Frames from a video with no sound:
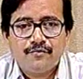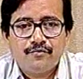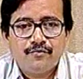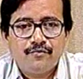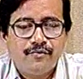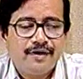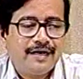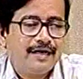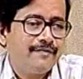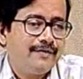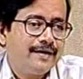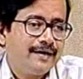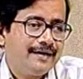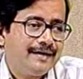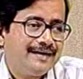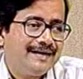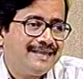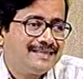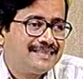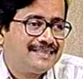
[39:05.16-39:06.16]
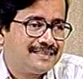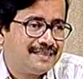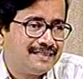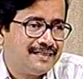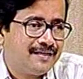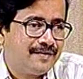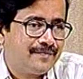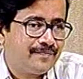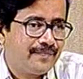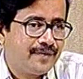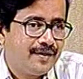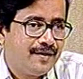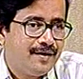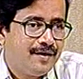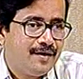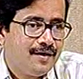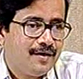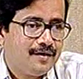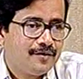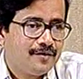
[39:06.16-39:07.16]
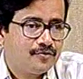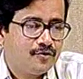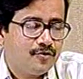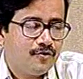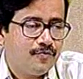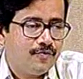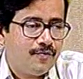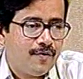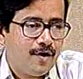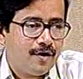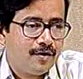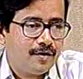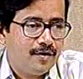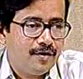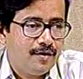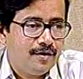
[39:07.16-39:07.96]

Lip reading: wherever necessary. So for